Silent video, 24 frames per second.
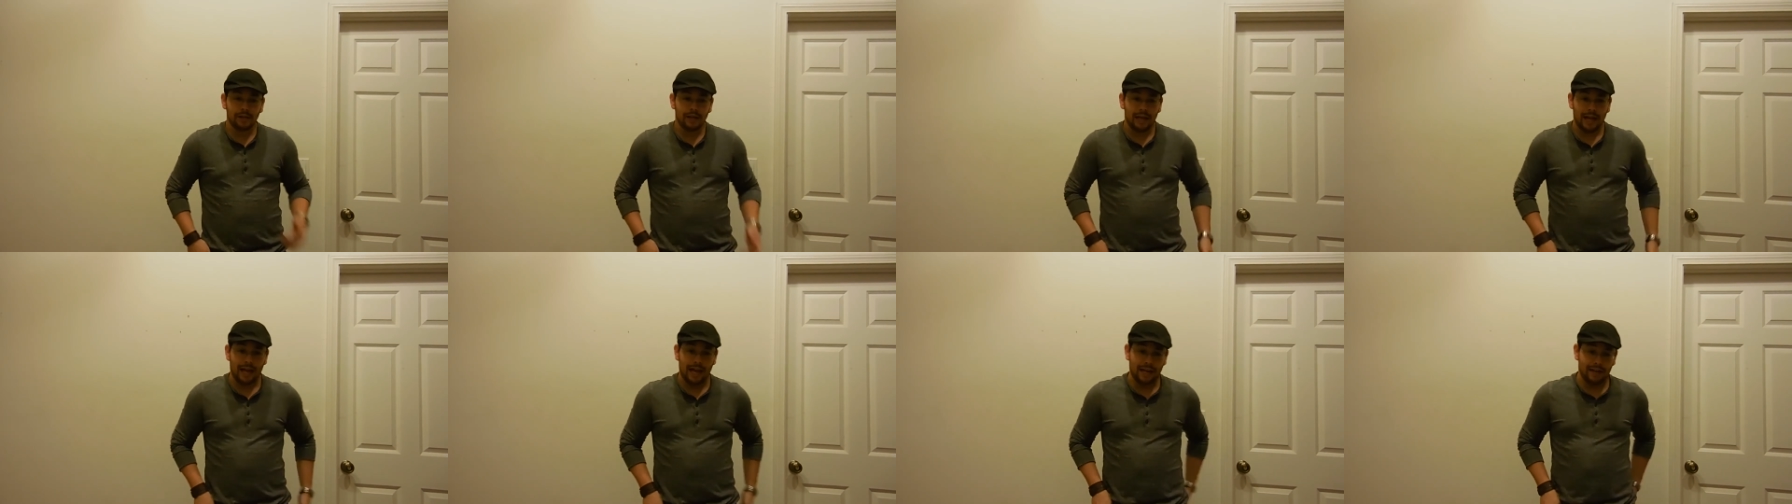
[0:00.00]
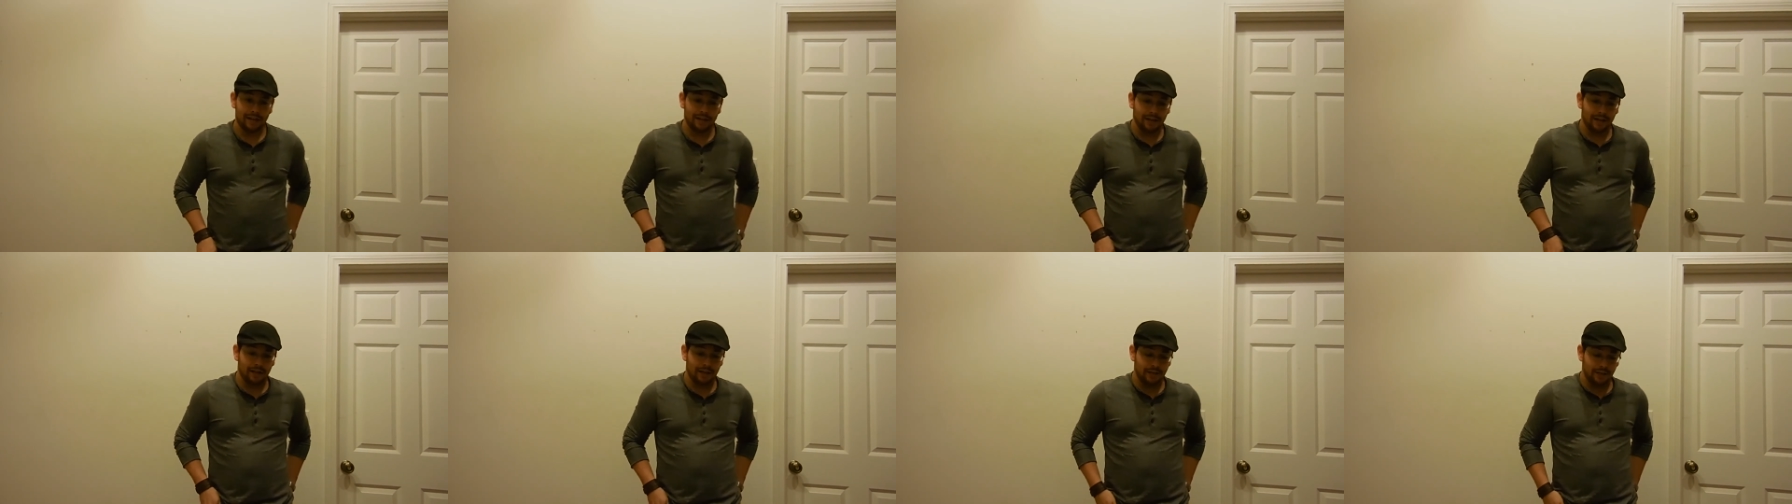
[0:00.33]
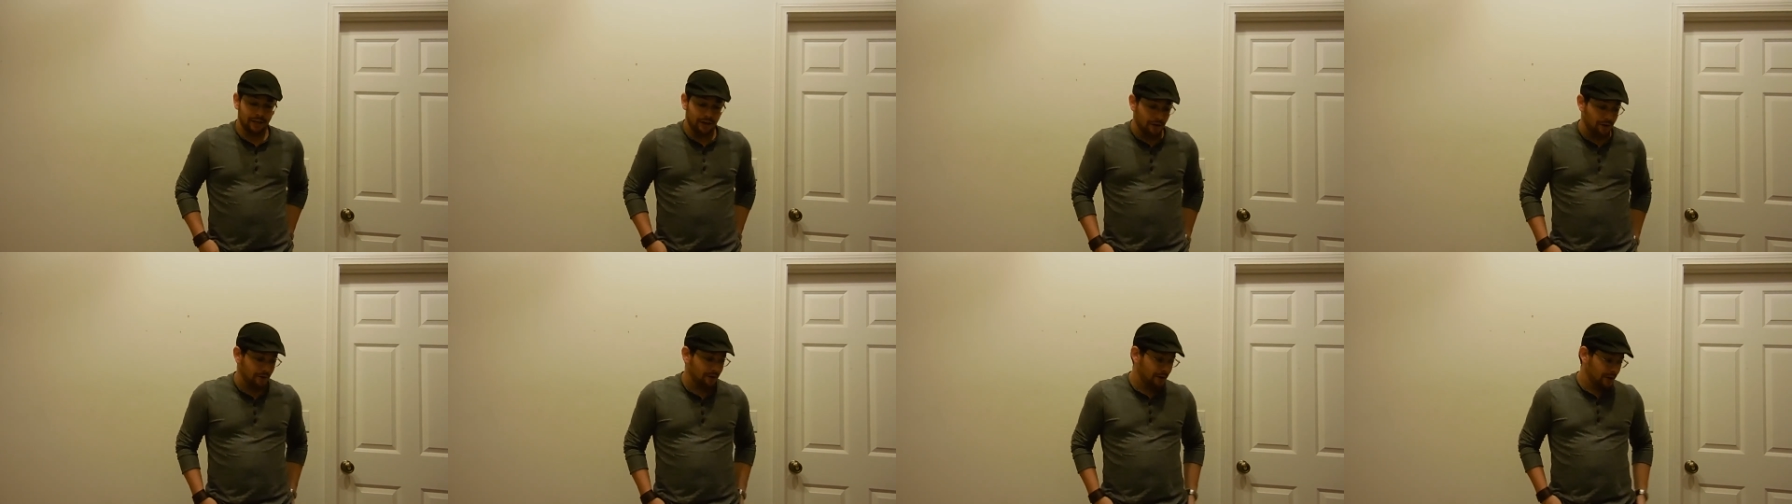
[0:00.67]
And, you
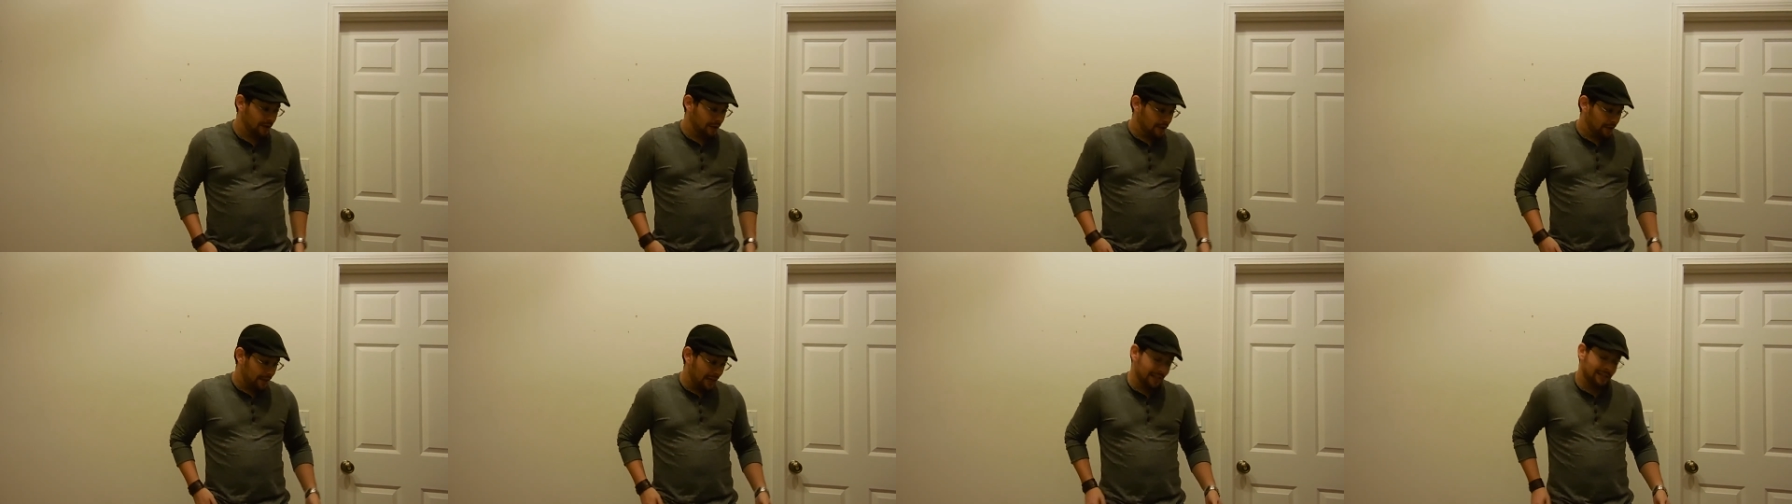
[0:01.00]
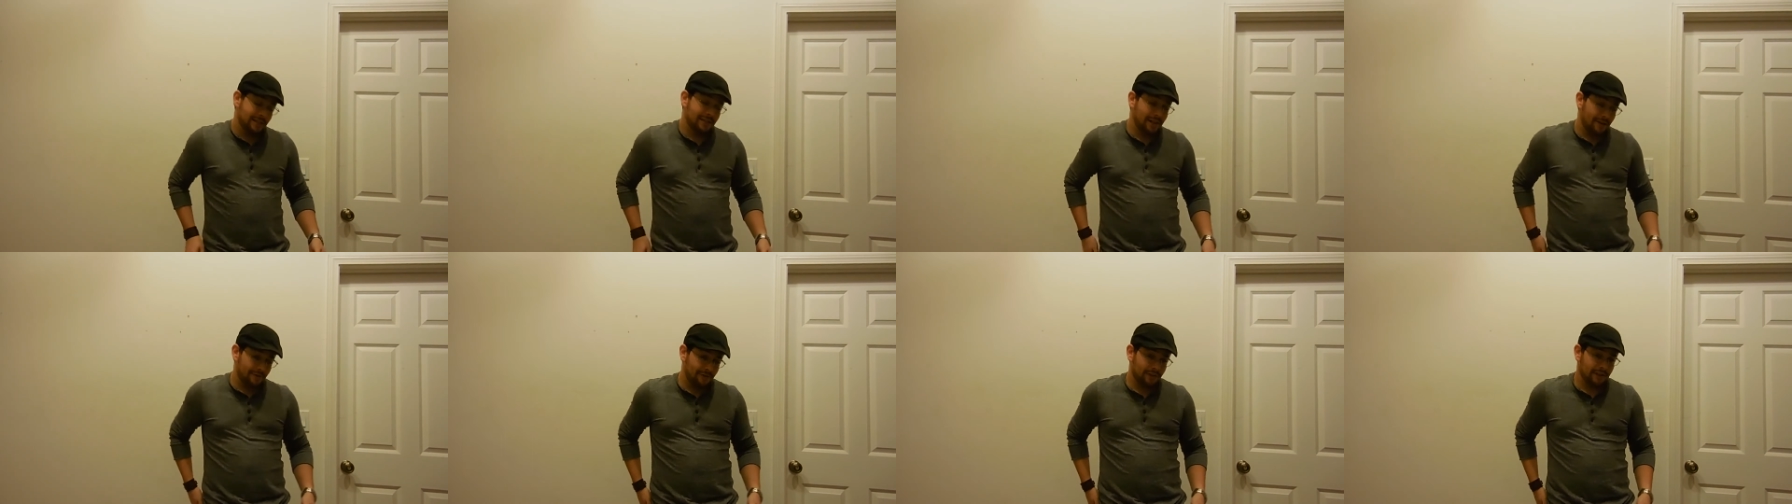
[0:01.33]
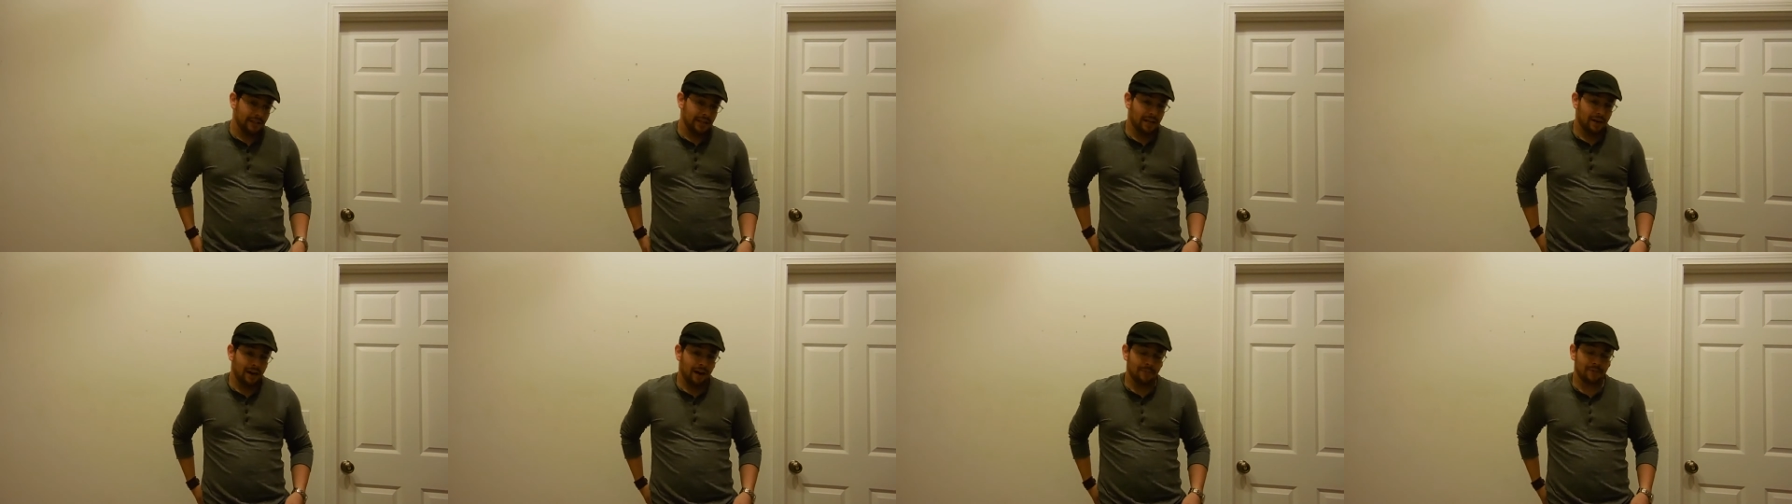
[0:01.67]
know, that's
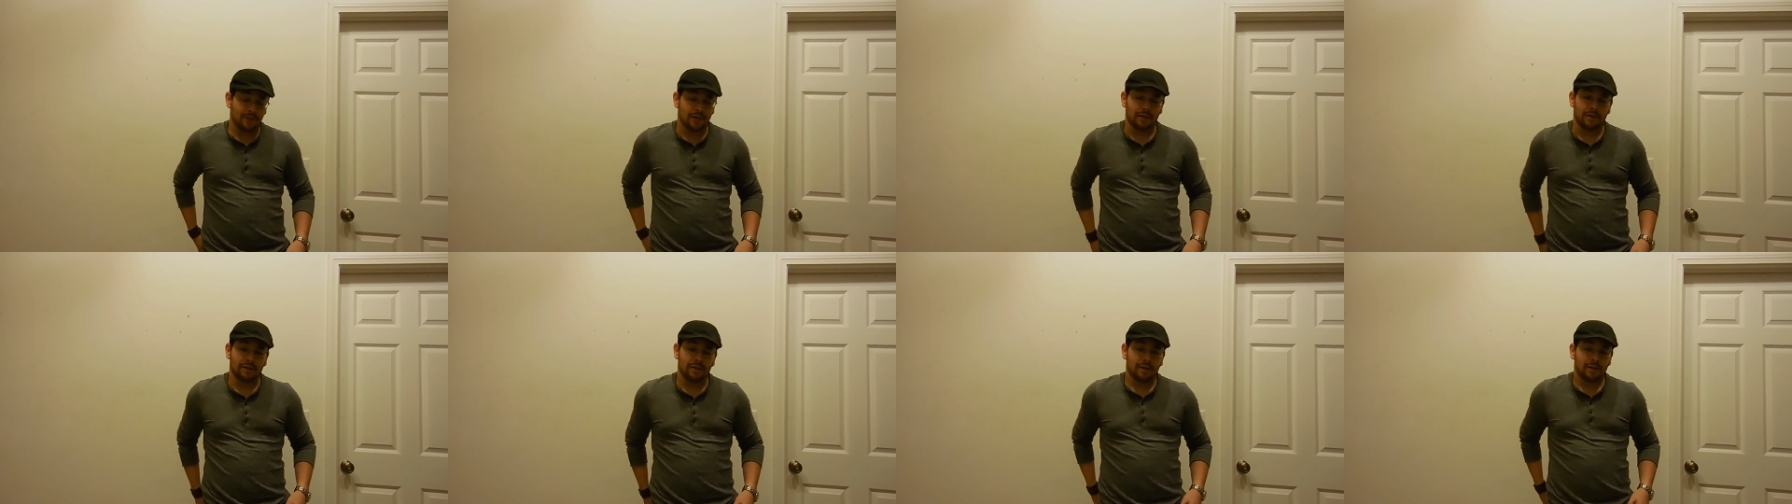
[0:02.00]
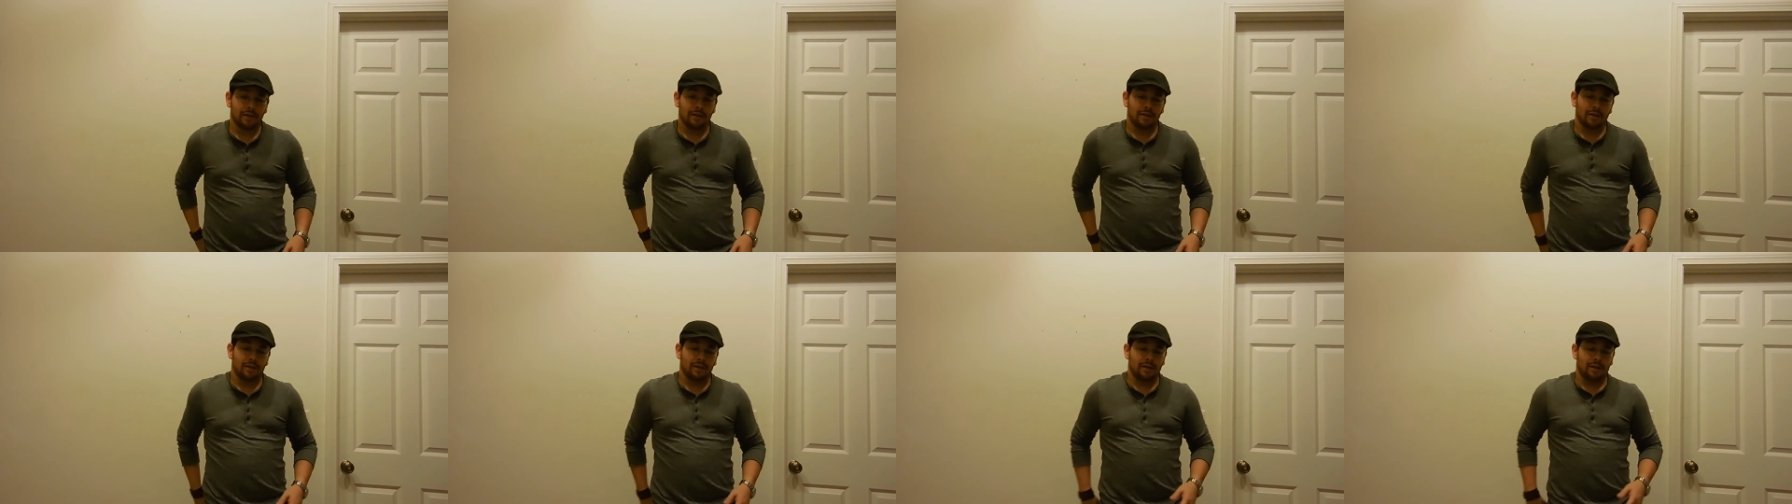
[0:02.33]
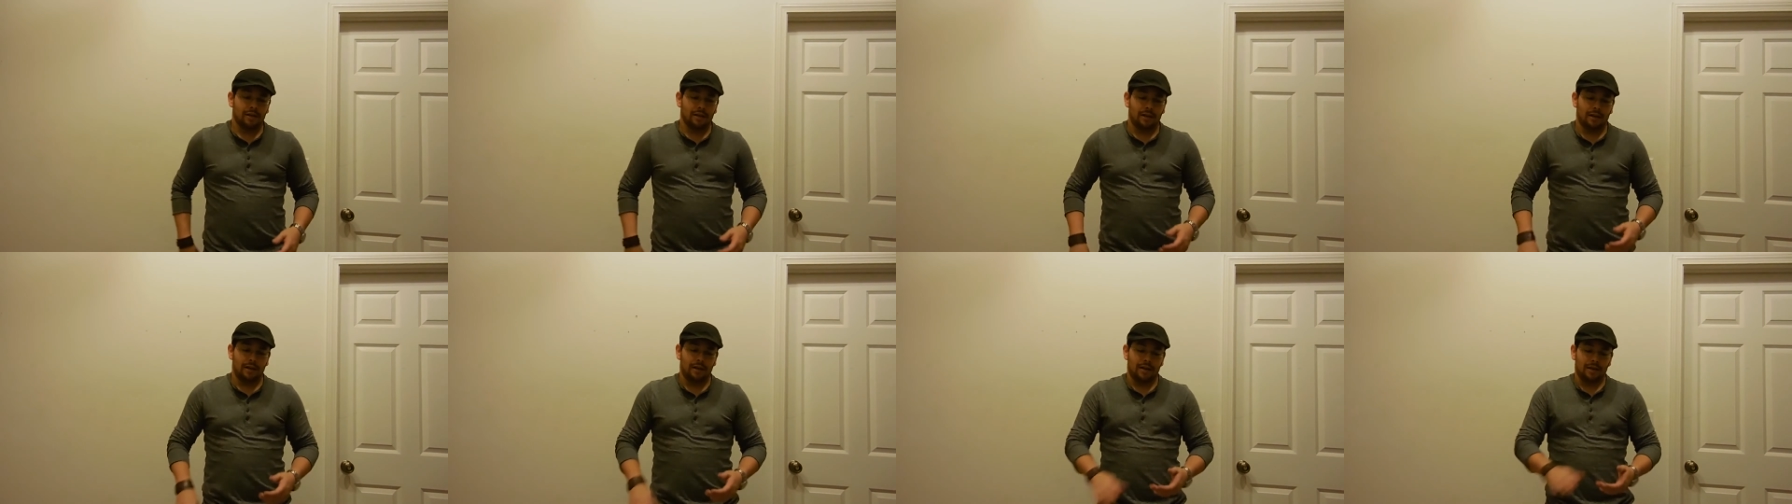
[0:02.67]
definitely an option.
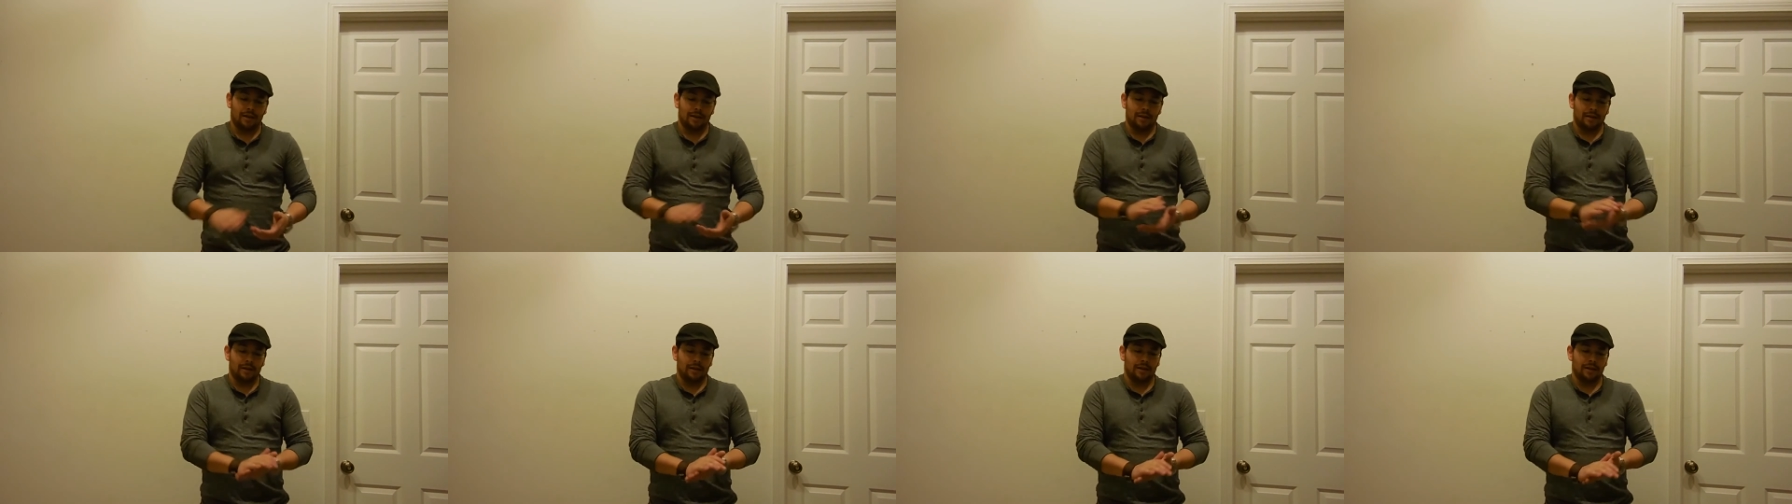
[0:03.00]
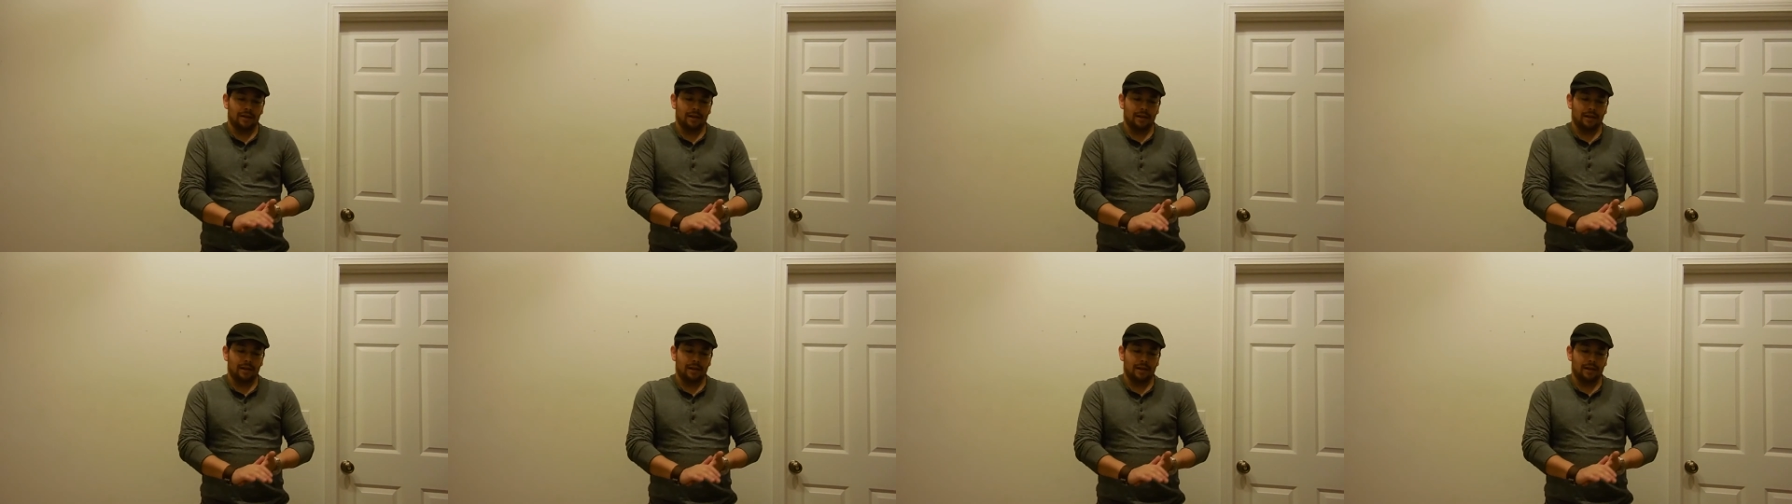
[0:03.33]
I